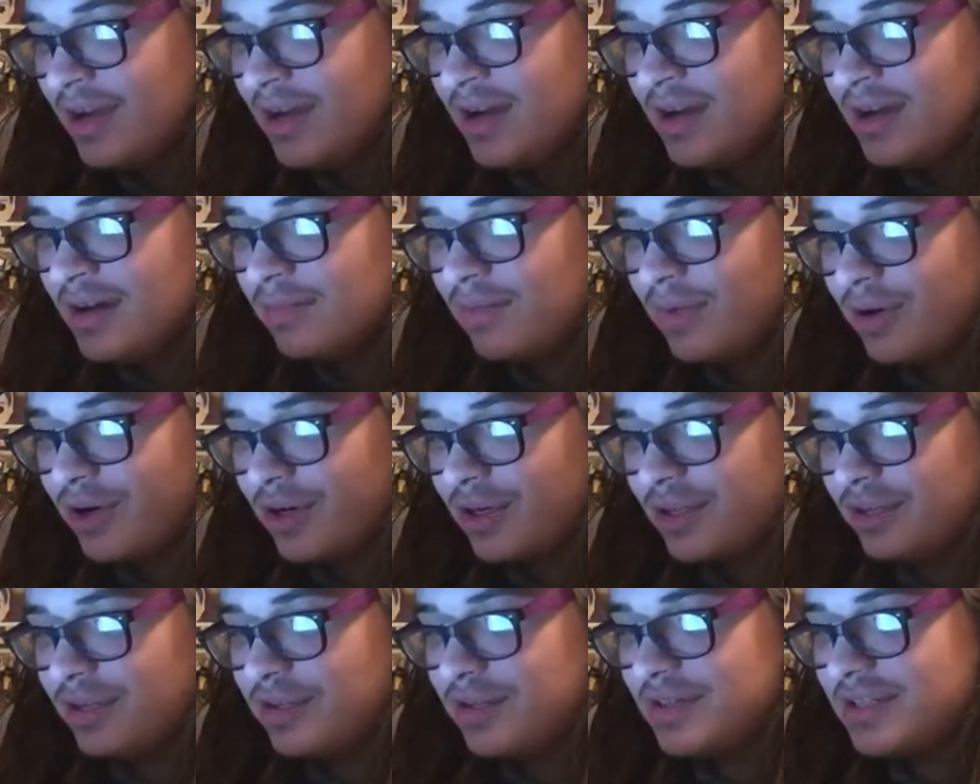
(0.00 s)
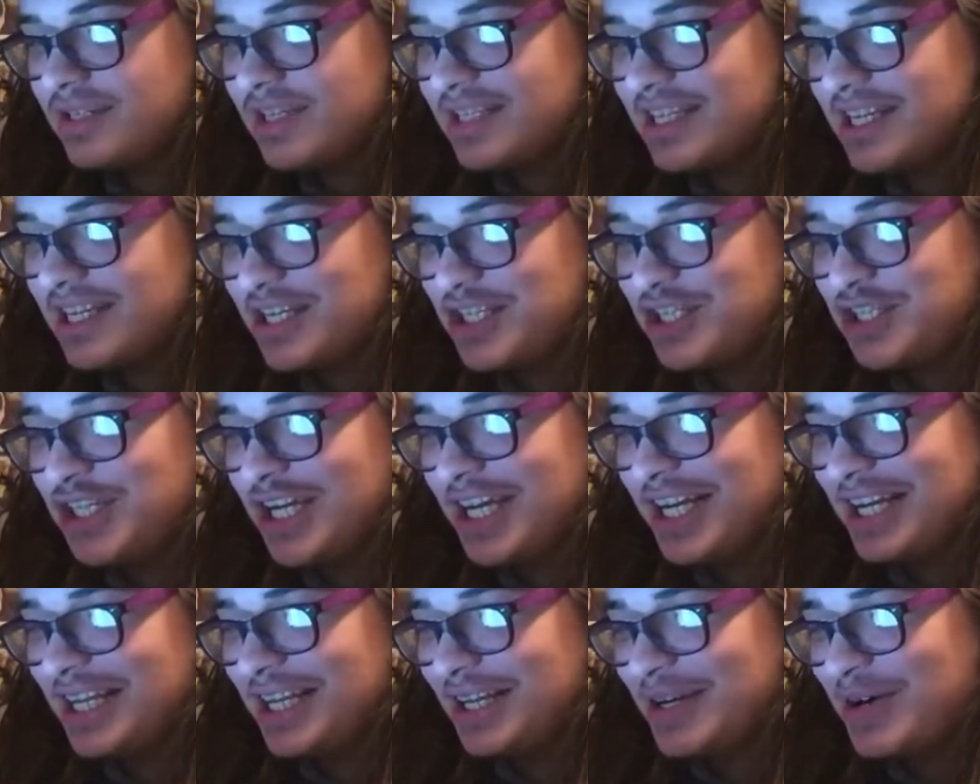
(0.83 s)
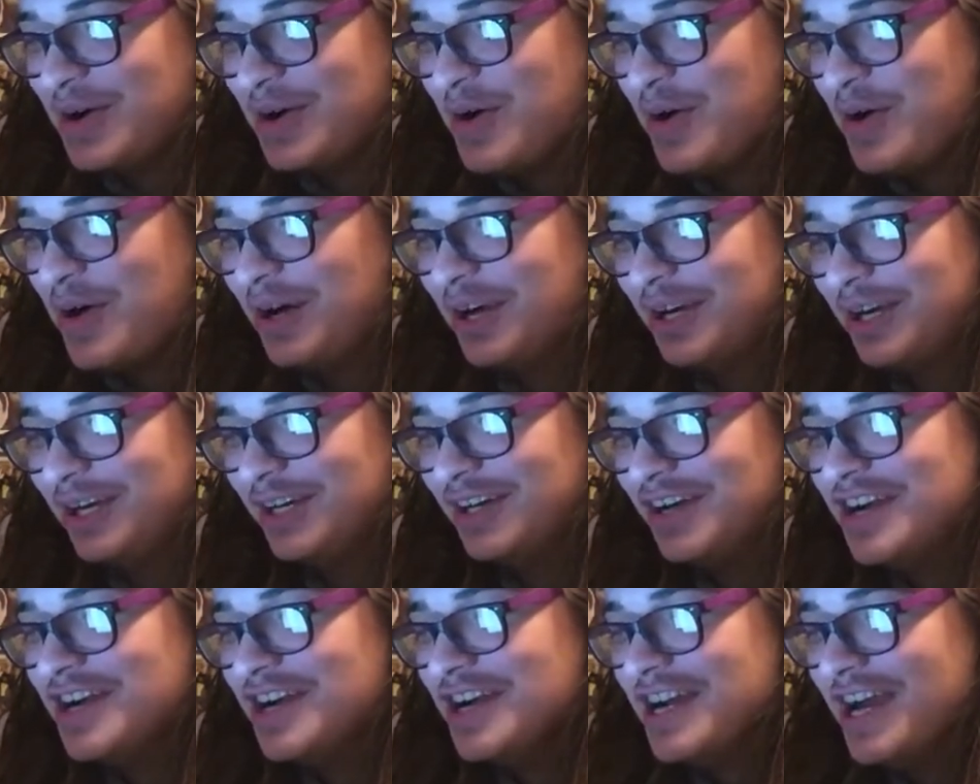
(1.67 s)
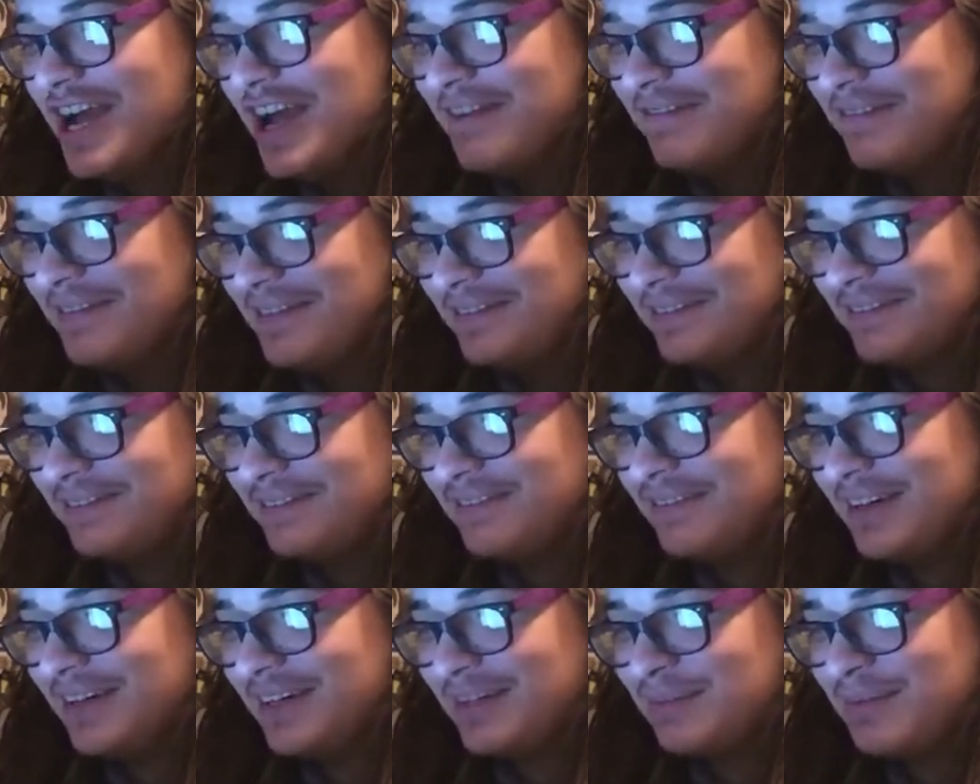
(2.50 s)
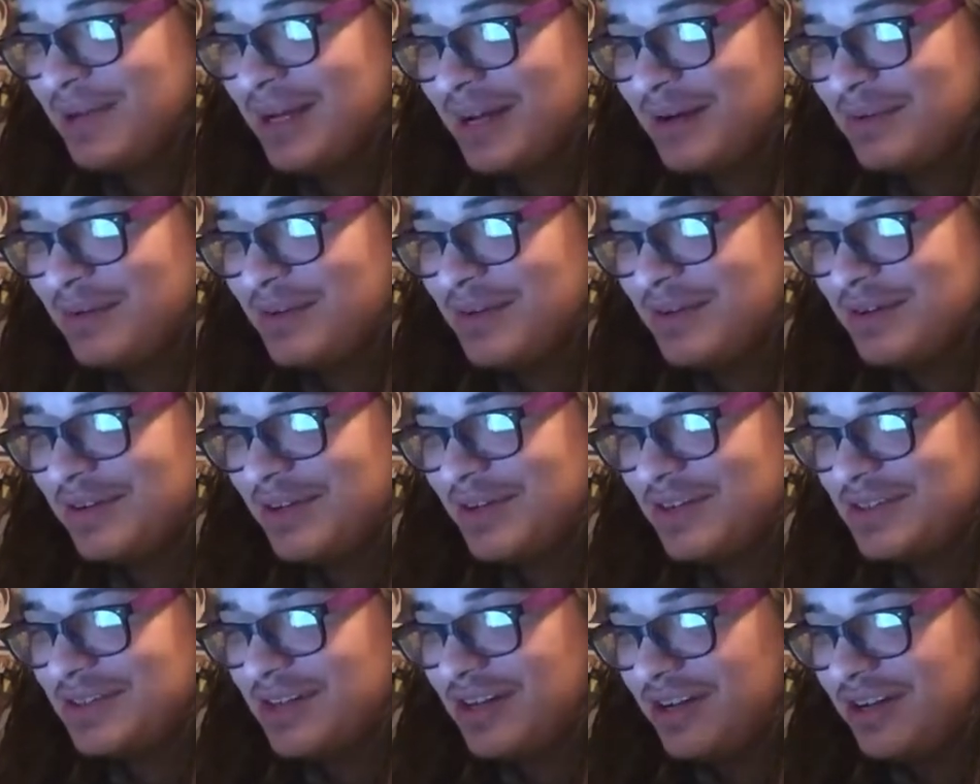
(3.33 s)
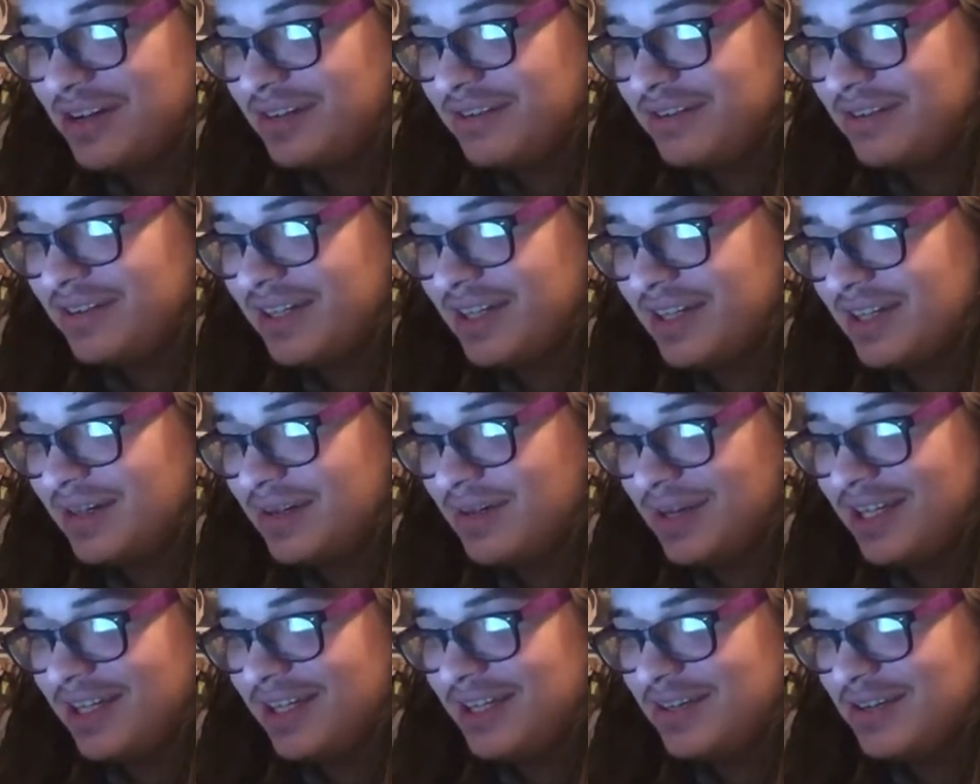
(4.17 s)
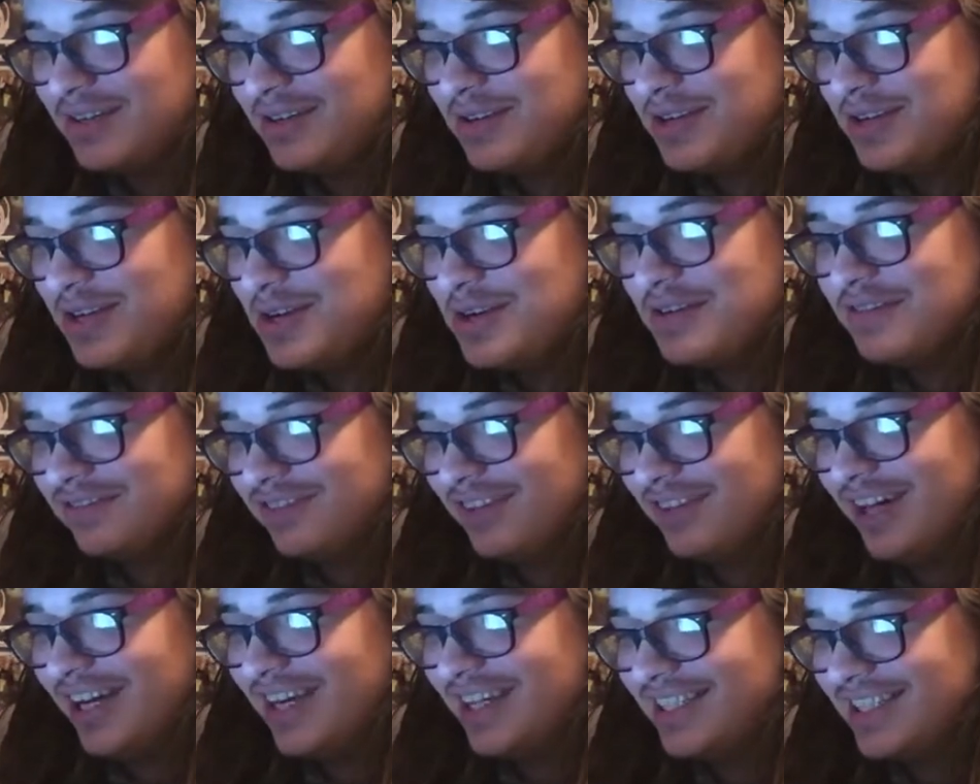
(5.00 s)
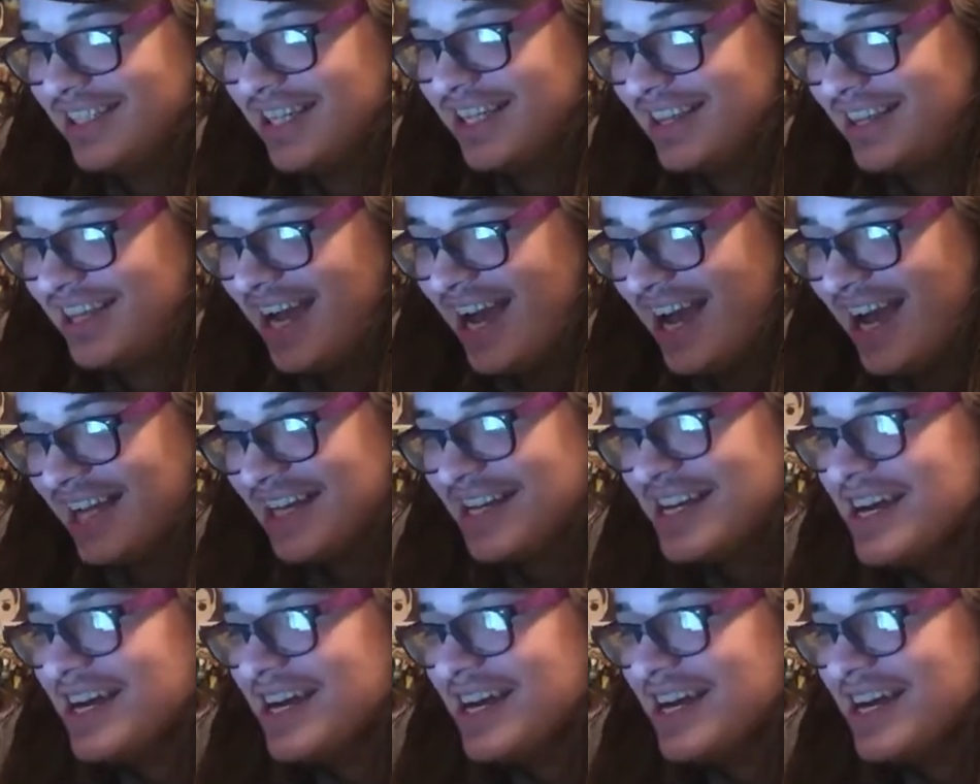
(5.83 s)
Mark loses his shit in the corner. If you fuck me, I won't use all of it. I would kill you if I did that.